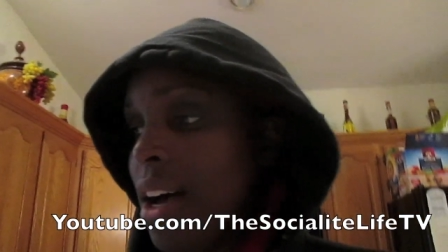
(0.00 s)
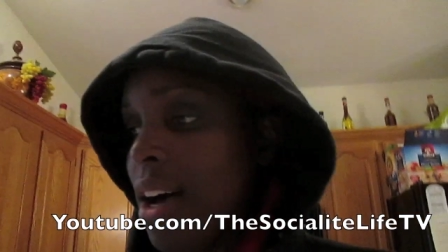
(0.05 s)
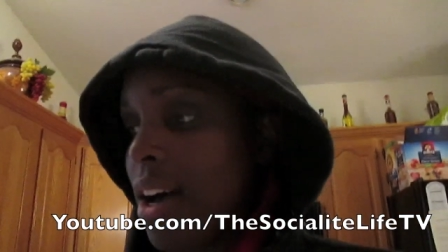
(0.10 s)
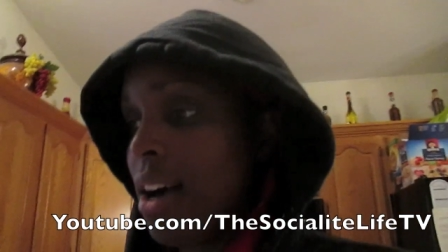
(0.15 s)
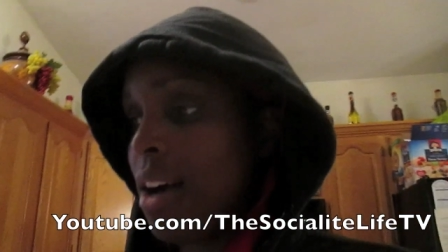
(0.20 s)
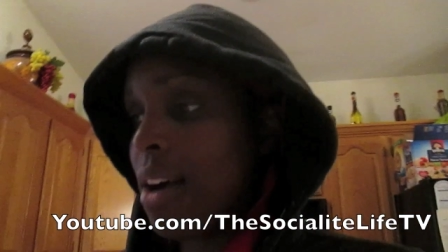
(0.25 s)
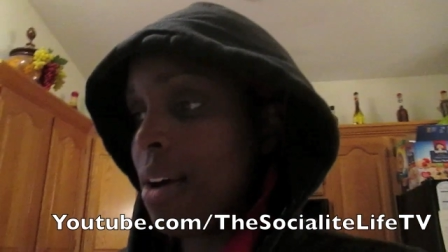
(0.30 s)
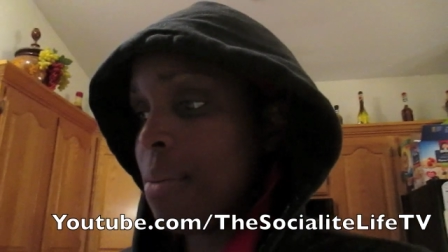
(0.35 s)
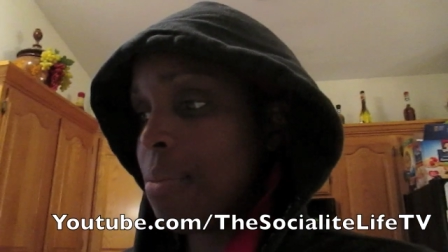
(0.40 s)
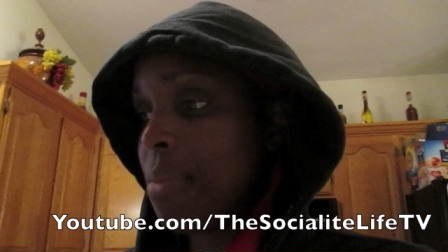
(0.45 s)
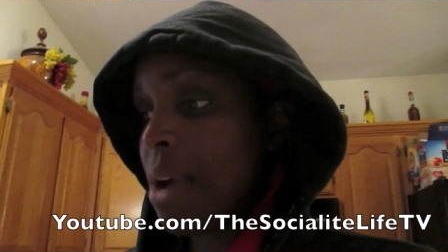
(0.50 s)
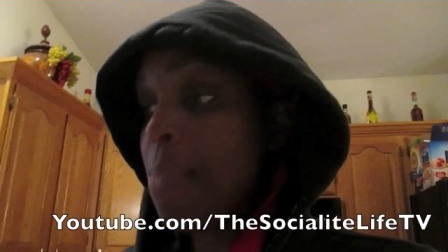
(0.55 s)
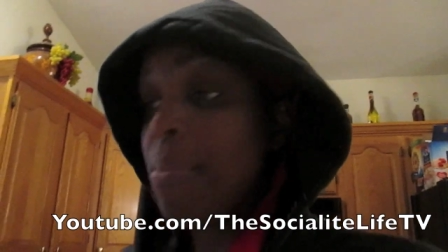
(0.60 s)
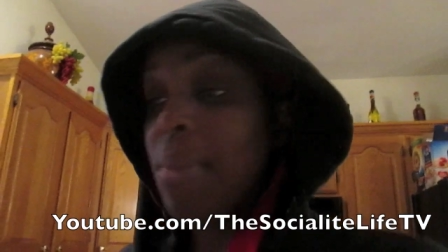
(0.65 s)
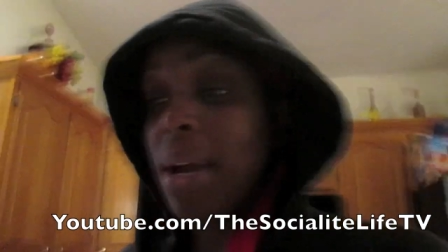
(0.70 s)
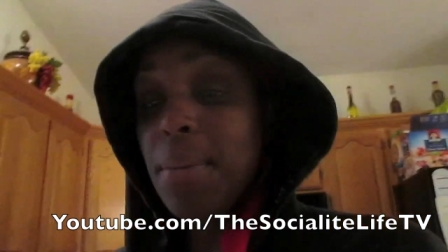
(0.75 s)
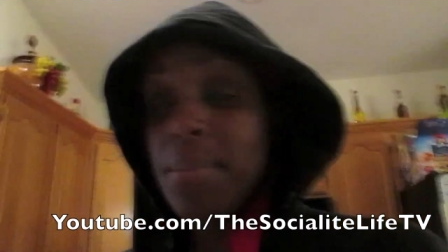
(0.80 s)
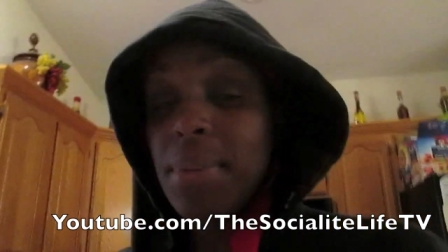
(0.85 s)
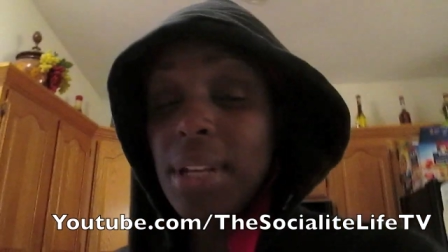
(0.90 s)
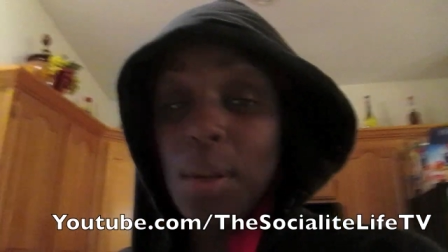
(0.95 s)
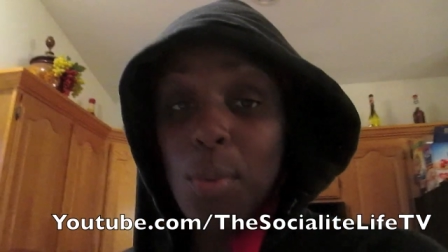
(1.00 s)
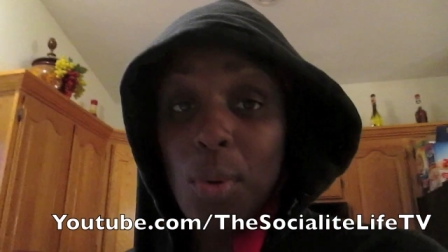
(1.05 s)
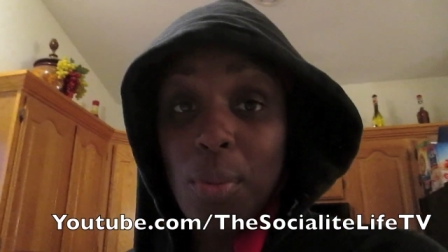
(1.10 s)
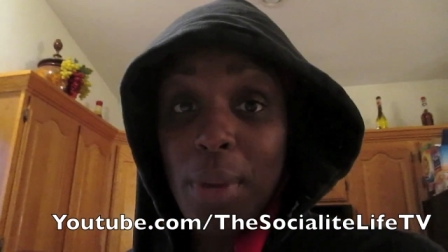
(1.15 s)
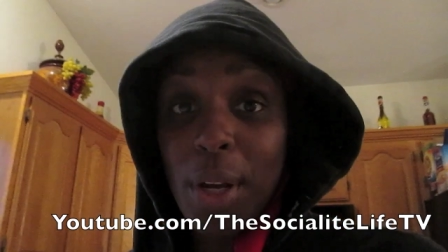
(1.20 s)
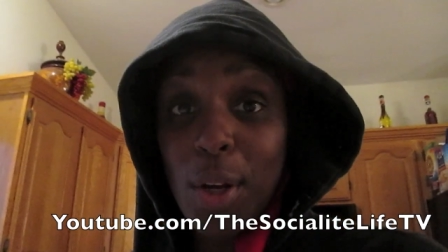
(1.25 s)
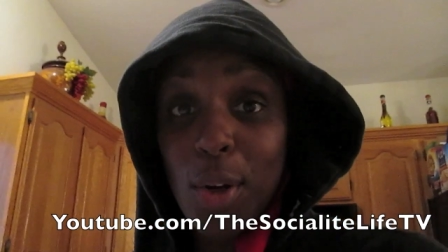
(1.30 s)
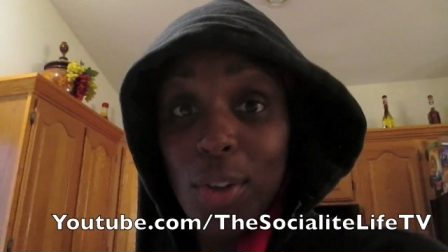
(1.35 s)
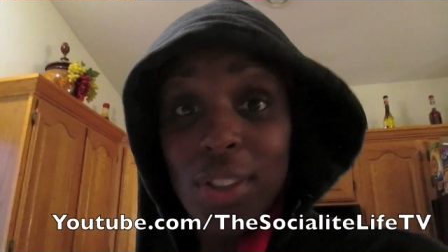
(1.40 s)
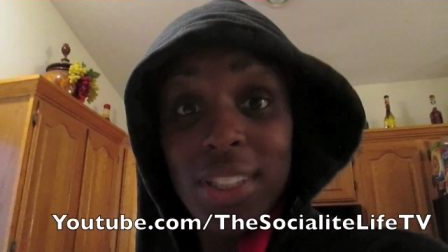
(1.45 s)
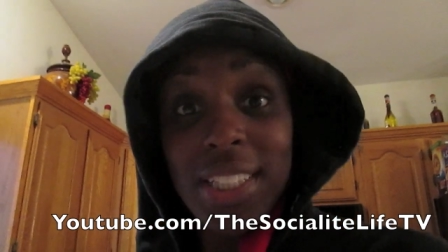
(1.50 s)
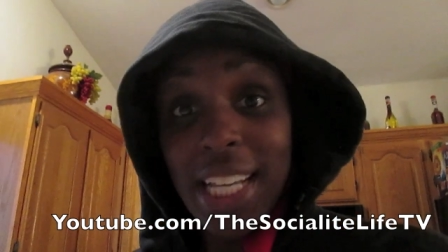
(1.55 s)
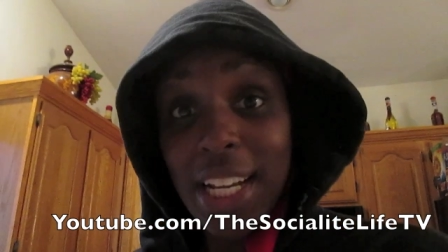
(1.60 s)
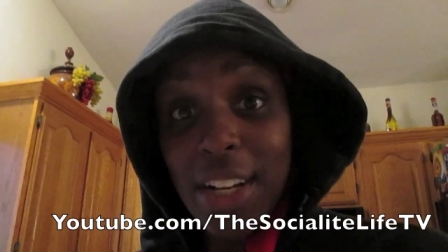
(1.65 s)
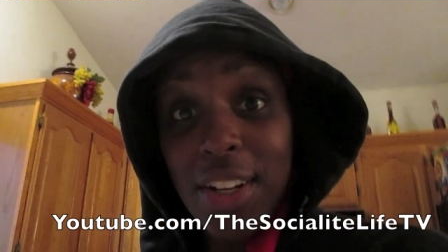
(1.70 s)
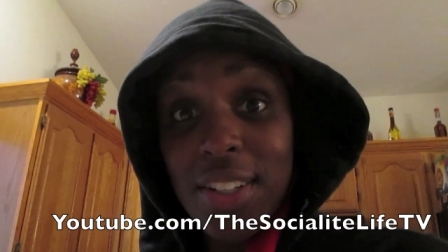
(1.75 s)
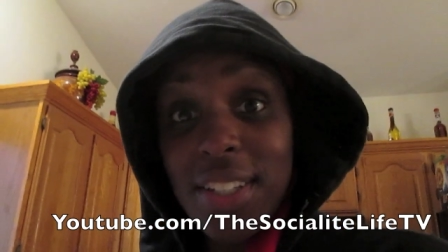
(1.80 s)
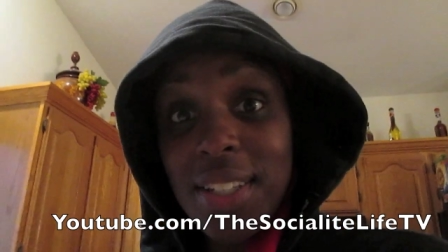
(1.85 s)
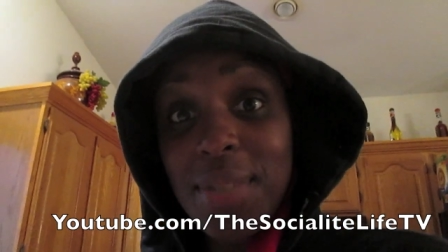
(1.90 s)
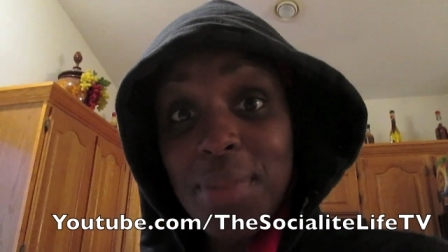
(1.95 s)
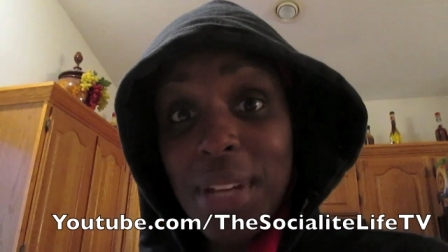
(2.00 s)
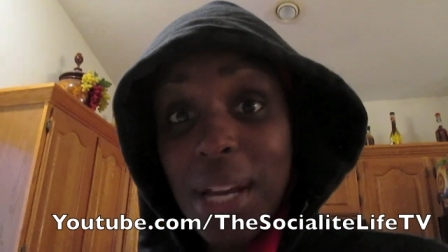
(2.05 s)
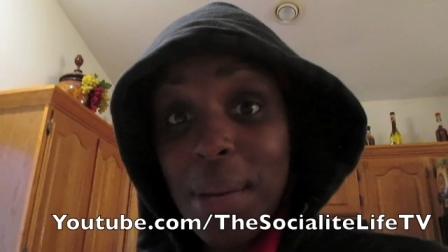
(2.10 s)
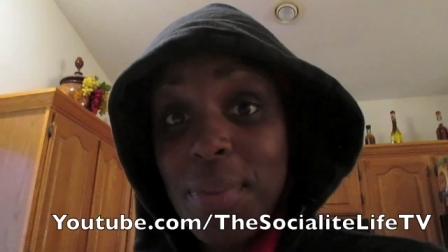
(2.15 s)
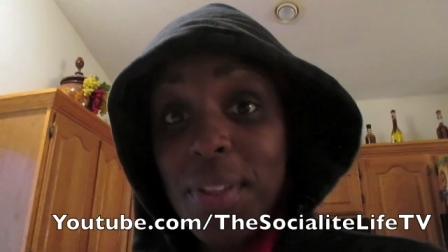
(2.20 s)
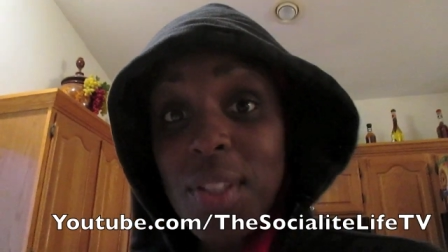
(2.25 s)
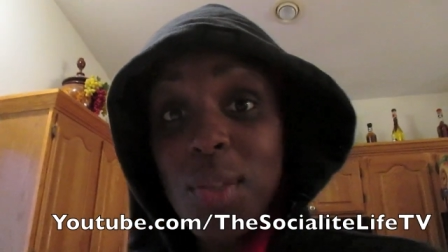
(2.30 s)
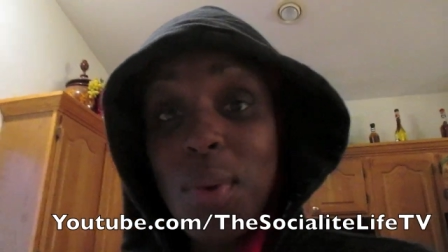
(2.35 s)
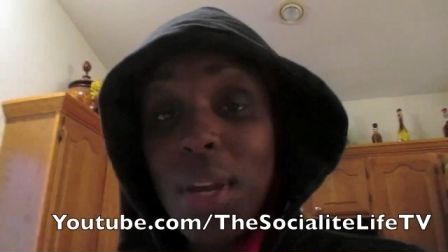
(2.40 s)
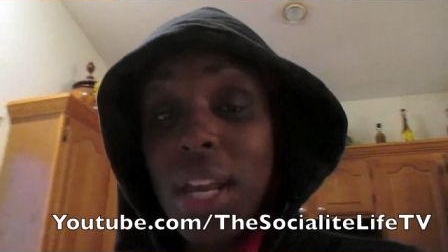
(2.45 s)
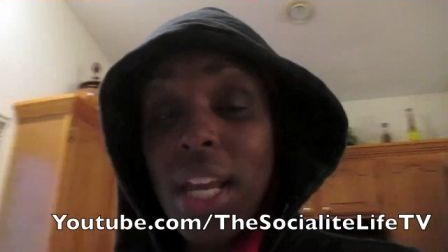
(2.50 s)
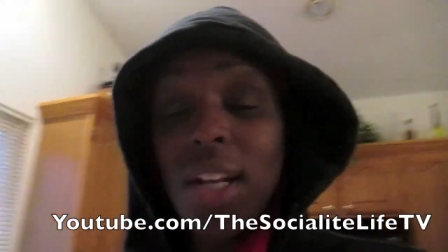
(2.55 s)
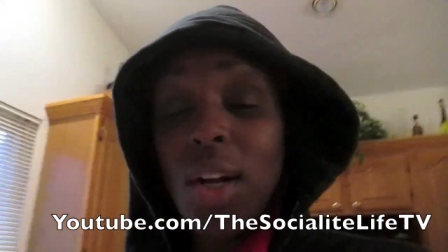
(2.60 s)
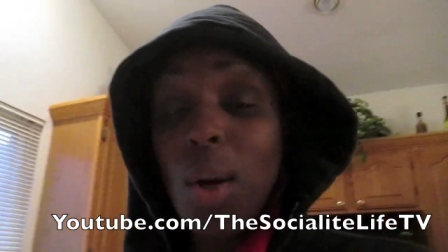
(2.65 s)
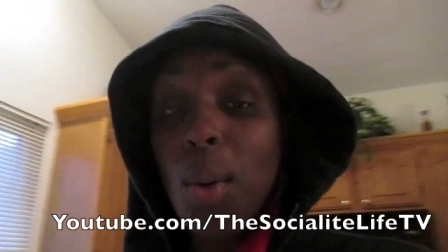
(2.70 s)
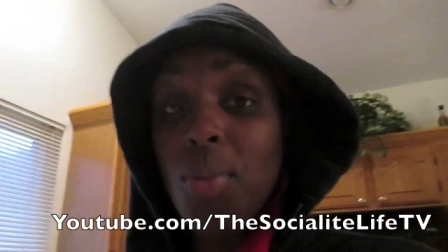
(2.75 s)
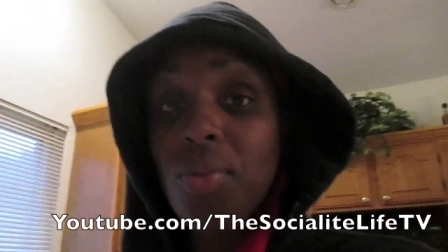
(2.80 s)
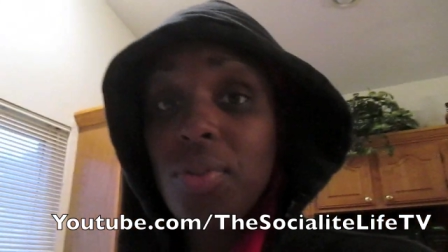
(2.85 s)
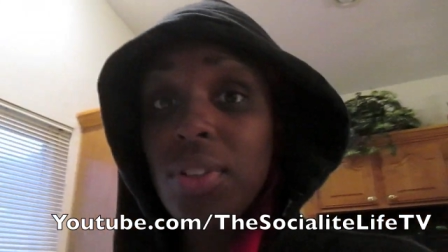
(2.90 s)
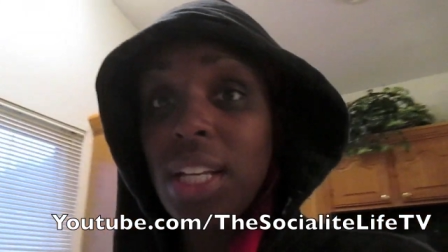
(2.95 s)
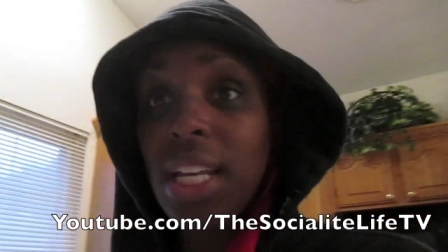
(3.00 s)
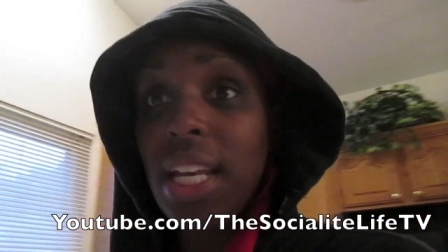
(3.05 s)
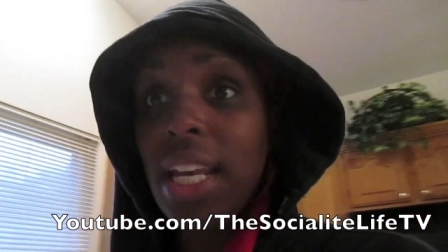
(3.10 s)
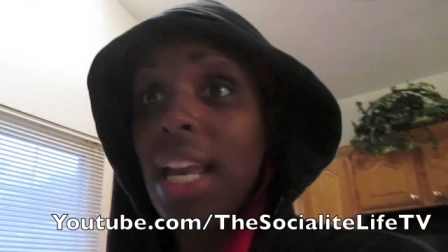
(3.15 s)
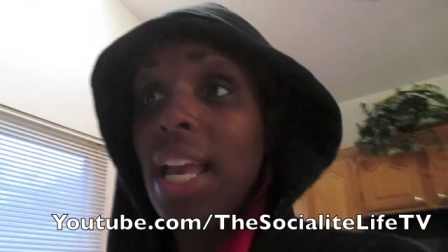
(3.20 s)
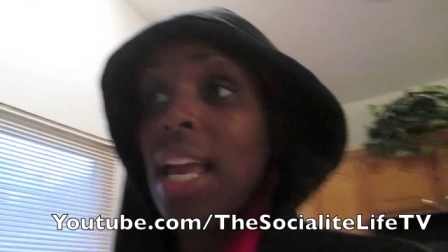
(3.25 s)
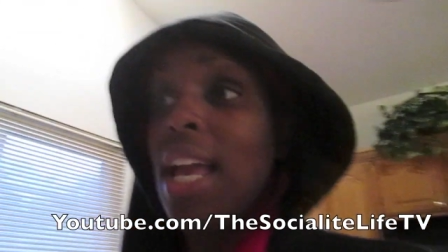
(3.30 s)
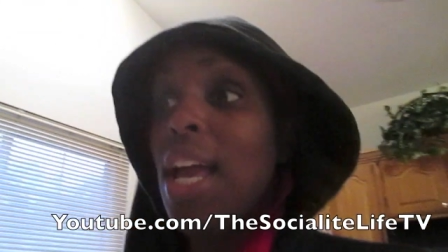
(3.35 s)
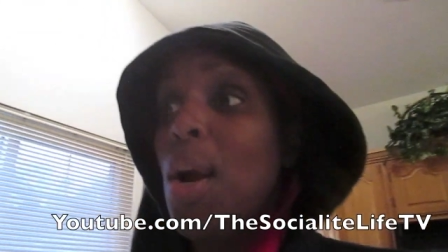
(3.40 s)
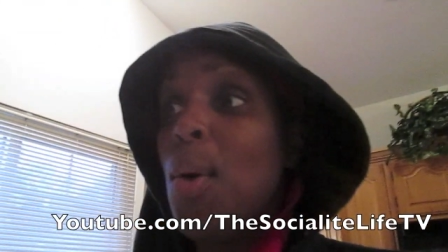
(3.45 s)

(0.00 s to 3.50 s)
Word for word: Um, I might meet up with my girl Laren sometime this weekend, hopefully.